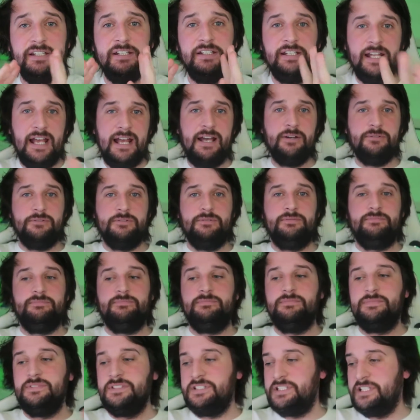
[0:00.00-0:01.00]
Now,
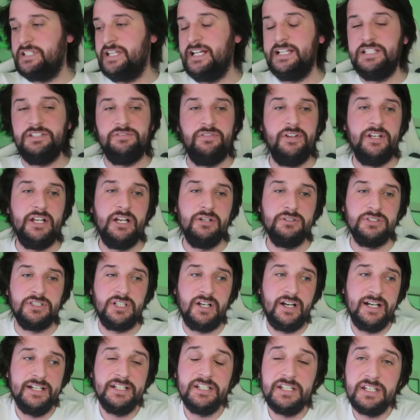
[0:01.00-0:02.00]
today's video is
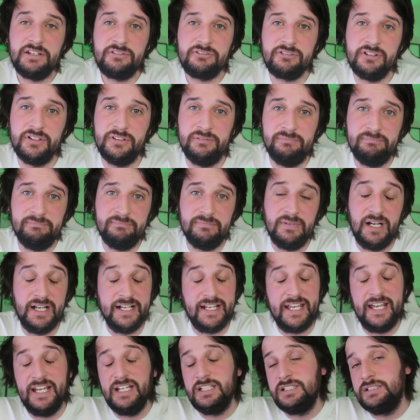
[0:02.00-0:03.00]
kind of different, I
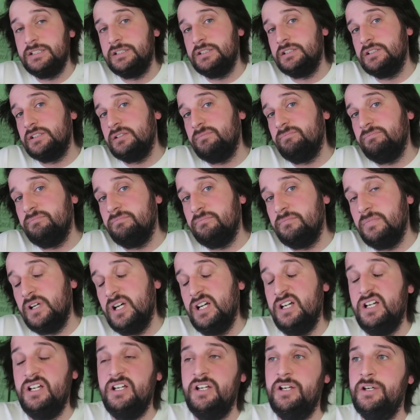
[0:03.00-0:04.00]
guess.
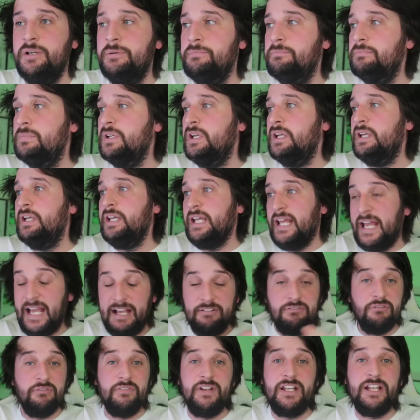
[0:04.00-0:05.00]
Um,
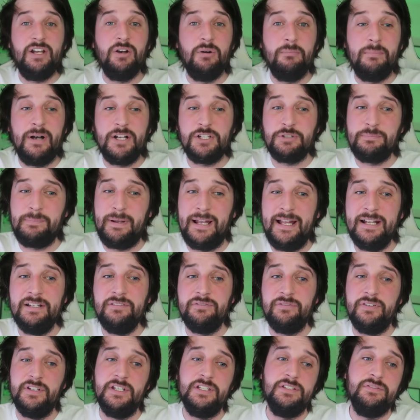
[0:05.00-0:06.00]
haven't really got much
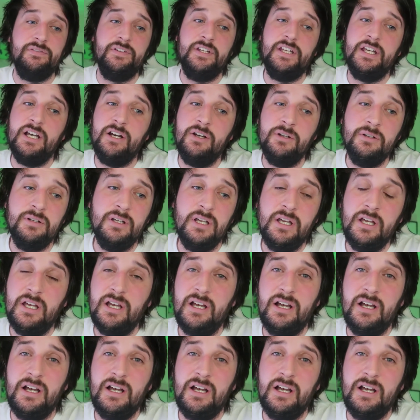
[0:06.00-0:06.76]
planned for this video.